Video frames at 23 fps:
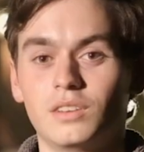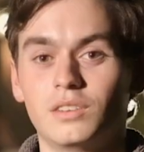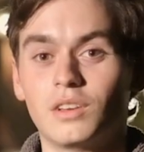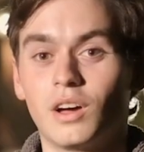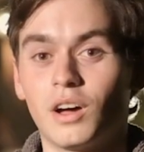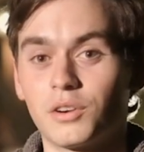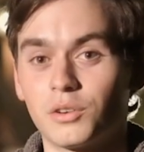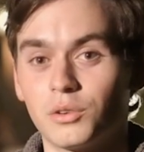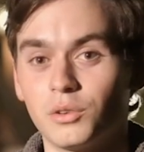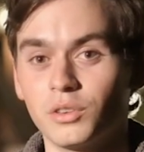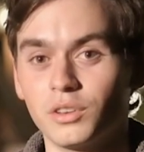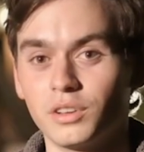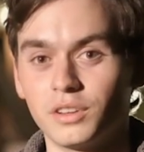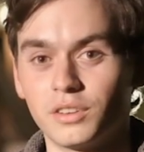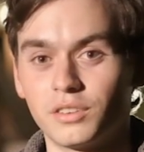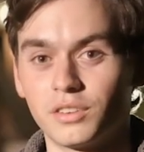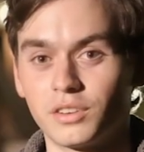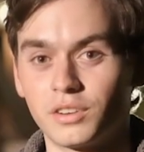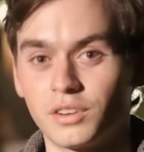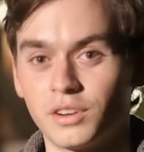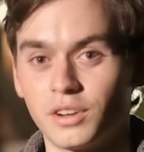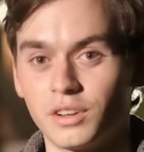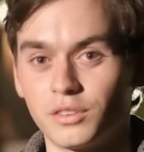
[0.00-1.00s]
Not only is
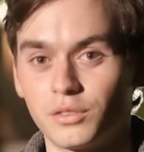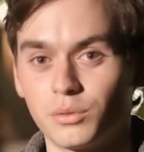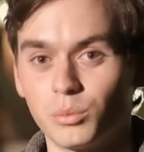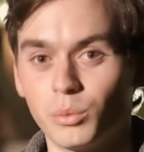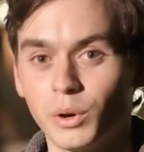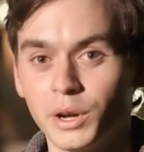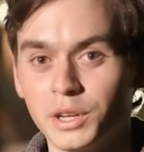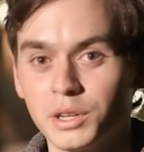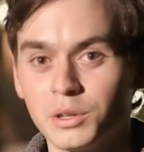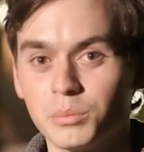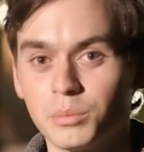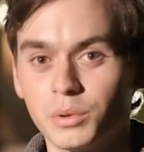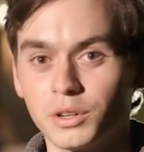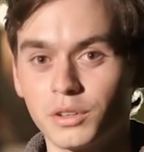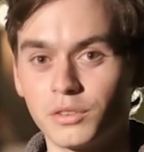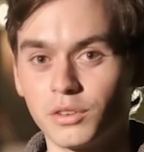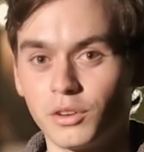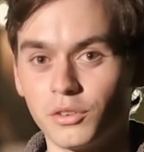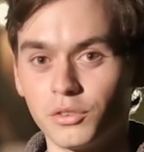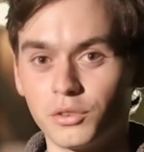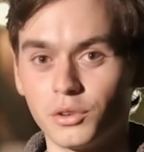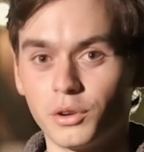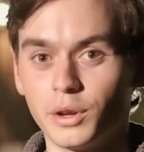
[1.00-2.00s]
it a nice weight, but it's
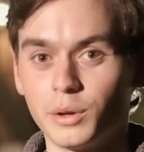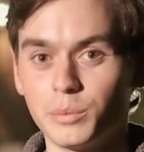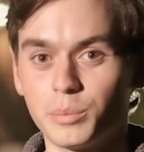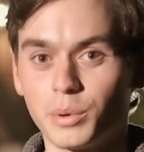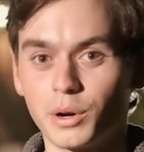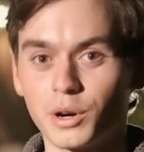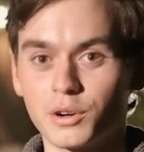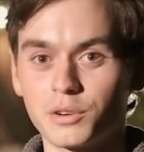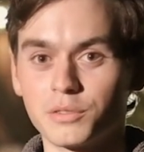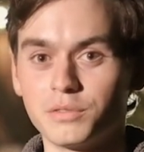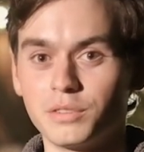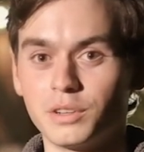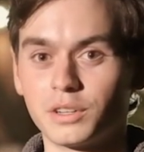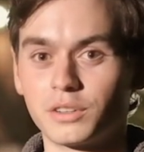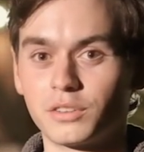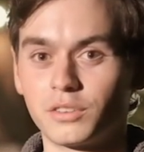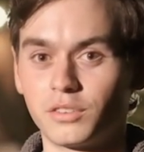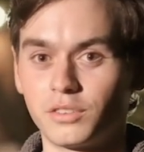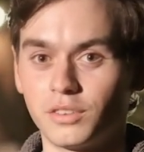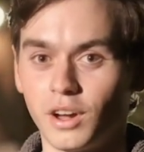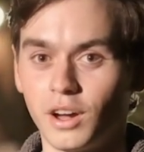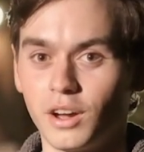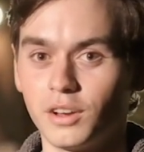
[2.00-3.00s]
also a perfect
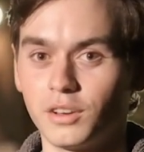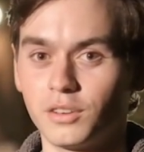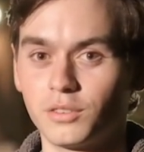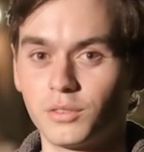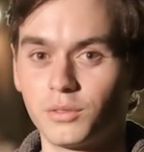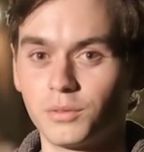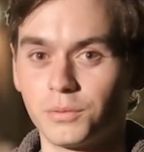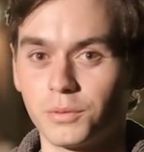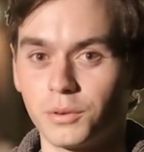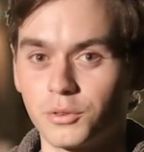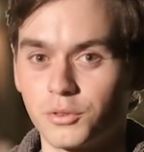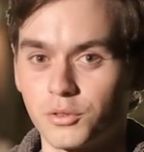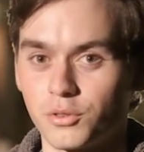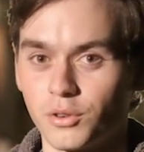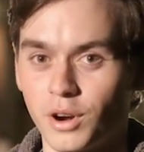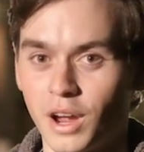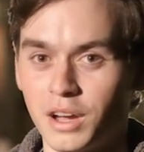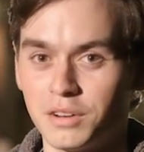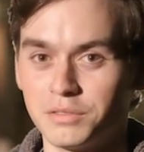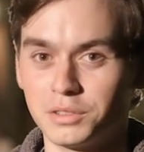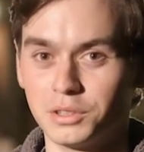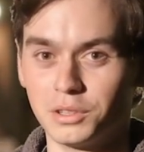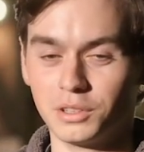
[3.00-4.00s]
size for
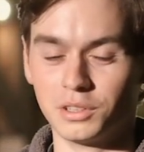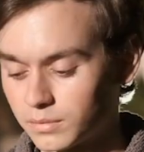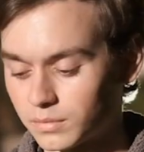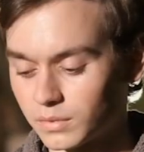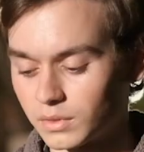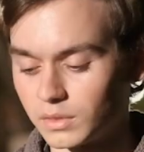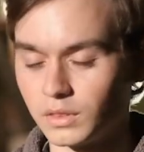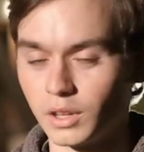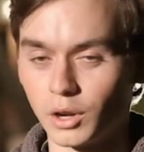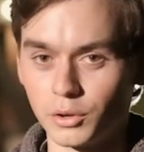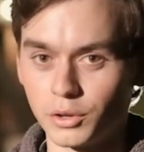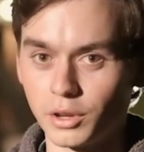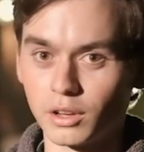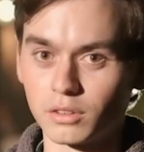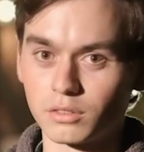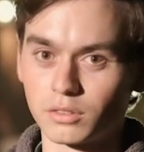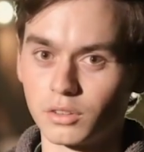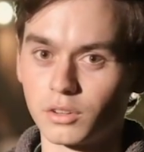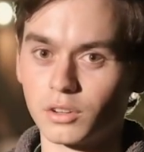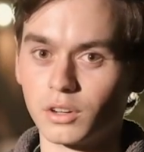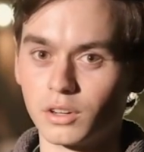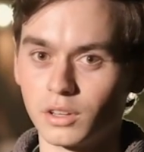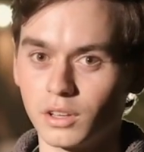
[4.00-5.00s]
travel. Now, yes,
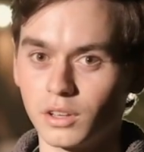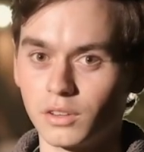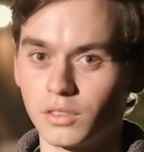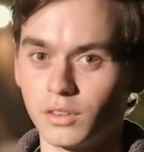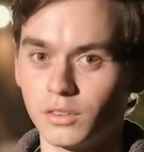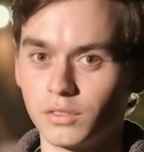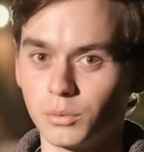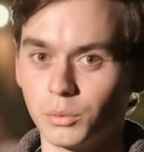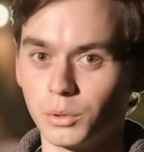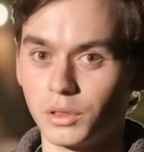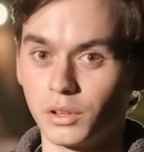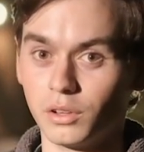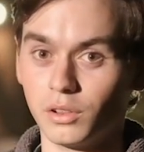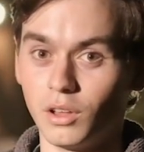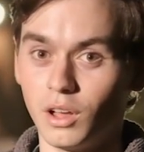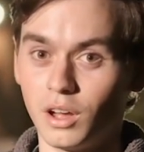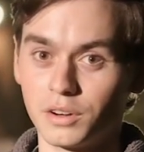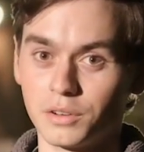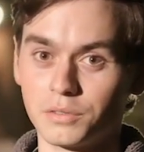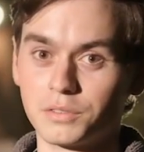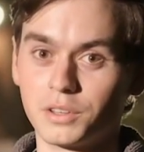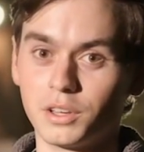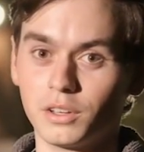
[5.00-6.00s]
you're gonna get this with a
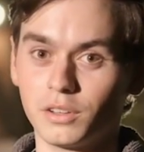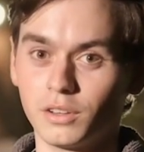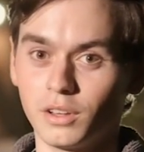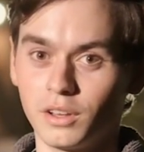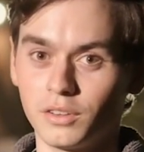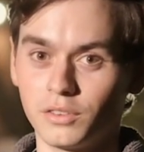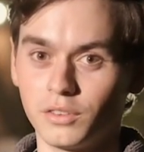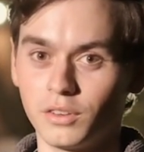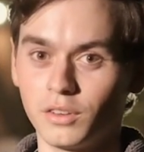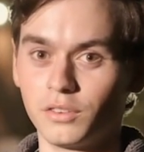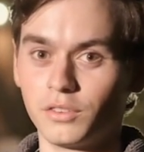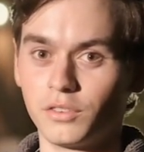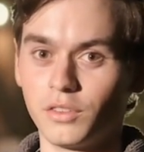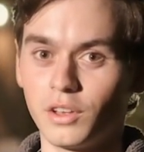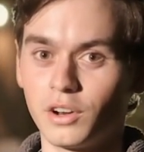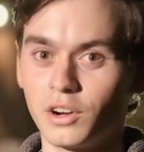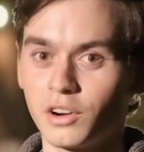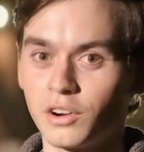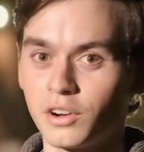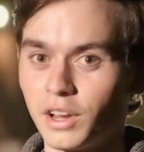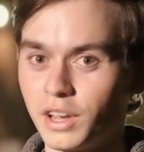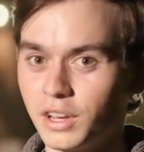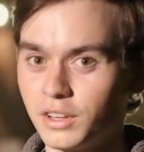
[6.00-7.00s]
lot of kit lenses that
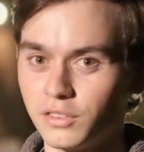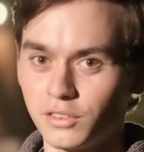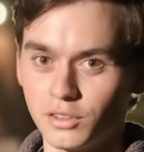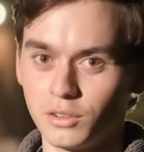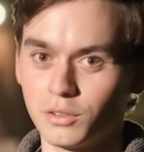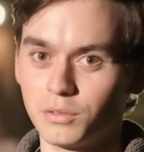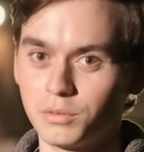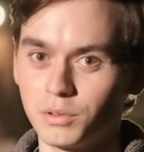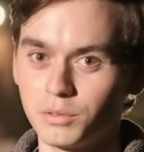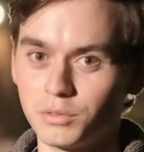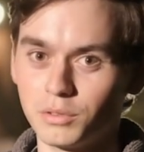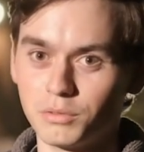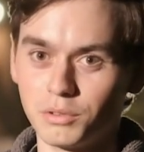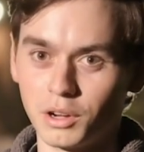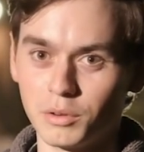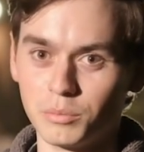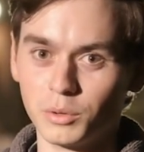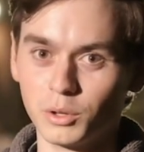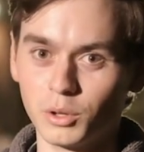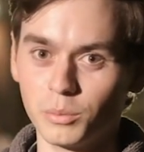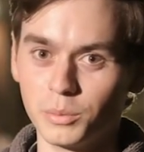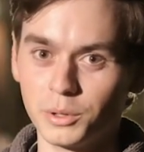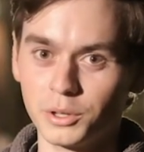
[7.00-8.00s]
are 18 to
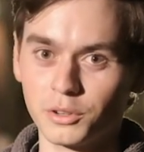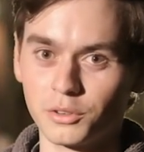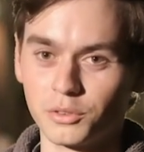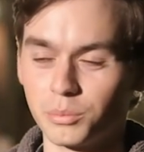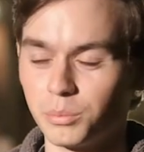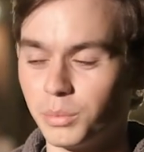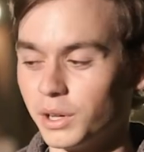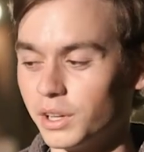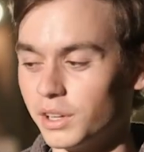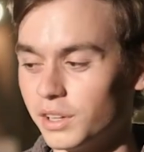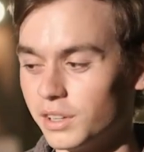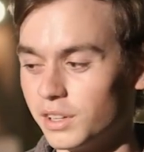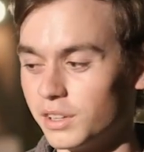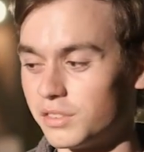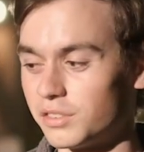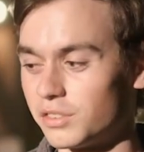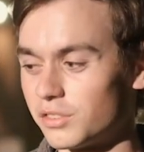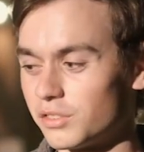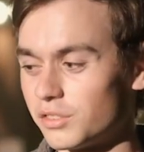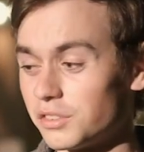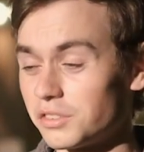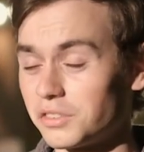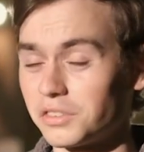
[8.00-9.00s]
55mm, but it's
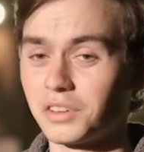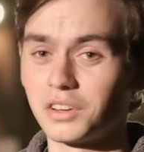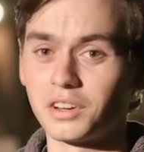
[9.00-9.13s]
just a